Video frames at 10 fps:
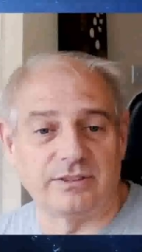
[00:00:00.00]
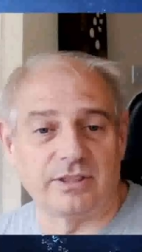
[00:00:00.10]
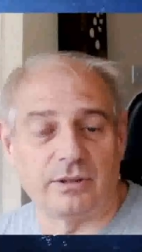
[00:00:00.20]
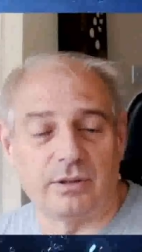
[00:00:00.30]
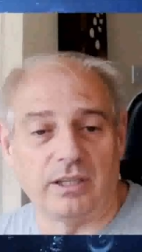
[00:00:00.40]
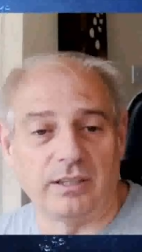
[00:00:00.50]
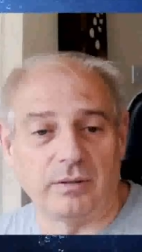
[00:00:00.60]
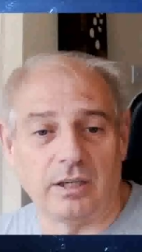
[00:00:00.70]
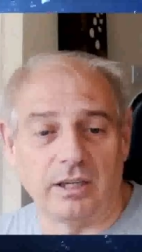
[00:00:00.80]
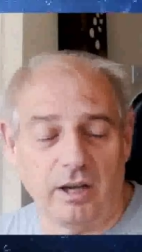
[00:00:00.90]
So
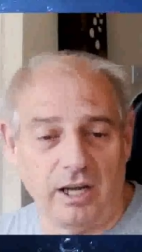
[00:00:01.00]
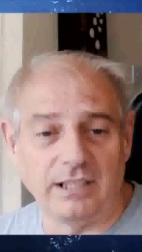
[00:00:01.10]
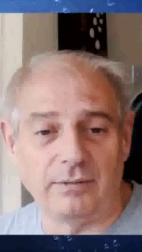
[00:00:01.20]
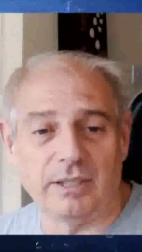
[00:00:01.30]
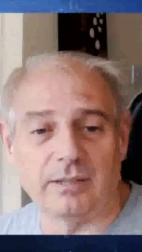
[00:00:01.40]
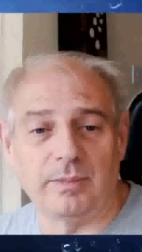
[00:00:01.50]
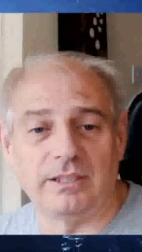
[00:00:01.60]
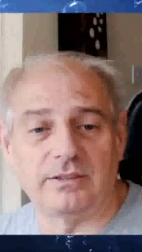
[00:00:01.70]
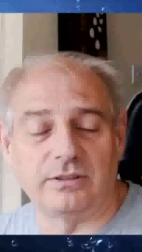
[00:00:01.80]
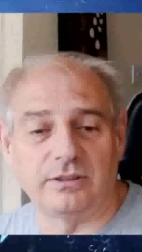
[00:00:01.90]
I highly
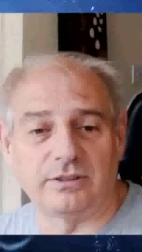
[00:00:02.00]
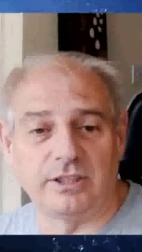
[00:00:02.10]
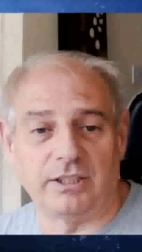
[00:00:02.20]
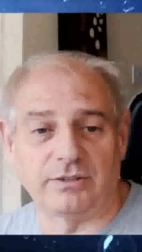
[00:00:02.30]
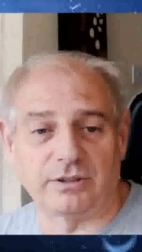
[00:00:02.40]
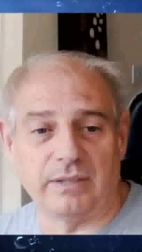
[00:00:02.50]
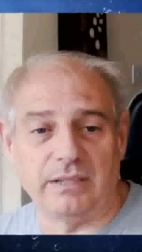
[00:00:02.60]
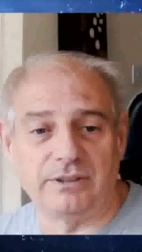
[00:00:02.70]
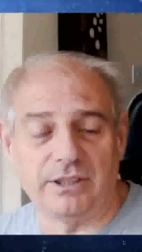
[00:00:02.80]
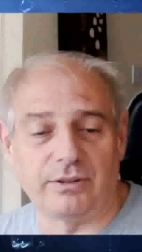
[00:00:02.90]
recommend
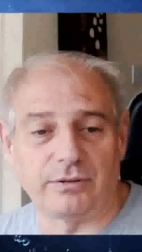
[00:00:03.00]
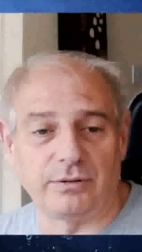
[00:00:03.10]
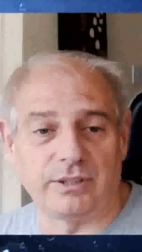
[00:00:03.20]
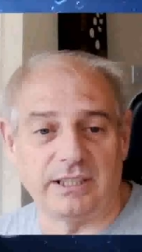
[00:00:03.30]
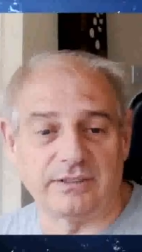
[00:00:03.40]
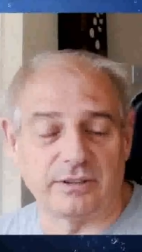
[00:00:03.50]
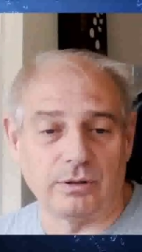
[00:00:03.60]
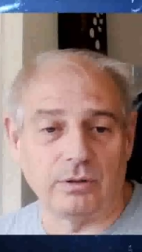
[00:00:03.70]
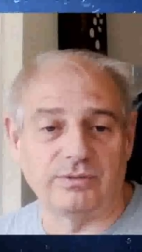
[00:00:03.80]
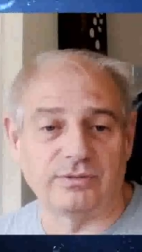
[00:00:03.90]
scrounging through these. They're
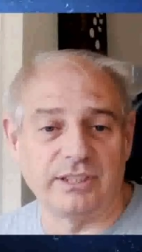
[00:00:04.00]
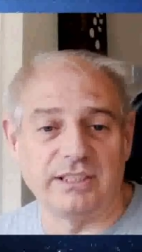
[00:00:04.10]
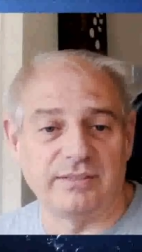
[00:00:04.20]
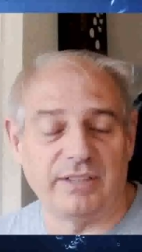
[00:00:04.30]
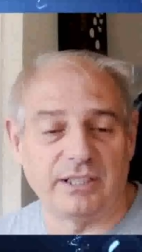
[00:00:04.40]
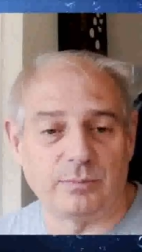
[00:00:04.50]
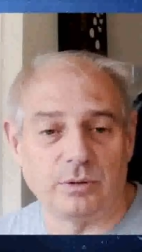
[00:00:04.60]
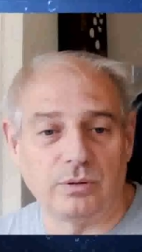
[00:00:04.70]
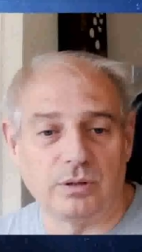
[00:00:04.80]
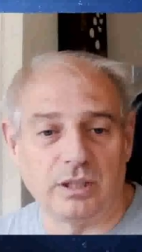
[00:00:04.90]
all freely
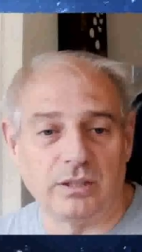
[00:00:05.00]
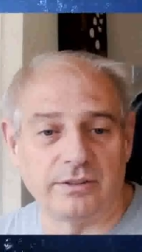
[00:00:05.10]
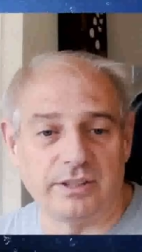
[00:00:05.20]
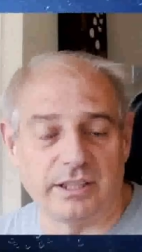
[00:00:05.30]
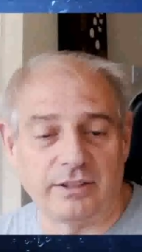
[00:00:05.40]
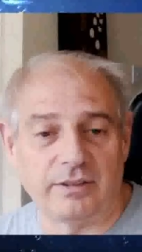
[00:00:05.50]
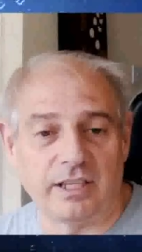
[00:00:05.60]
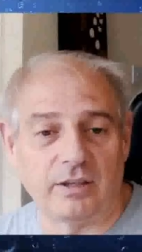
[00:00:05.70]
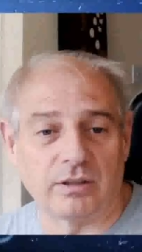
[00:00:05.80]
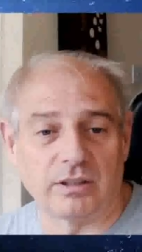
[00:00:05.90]
available on the
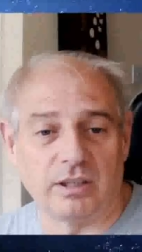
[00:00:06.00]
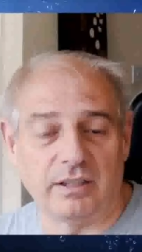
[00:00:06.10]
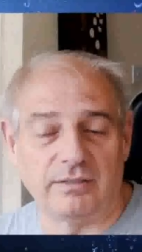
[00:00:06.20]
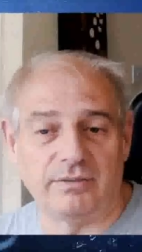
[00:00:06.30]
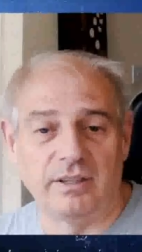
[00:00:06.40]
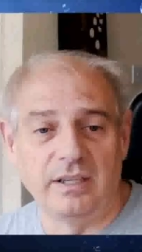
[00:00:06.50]
Internet Archive.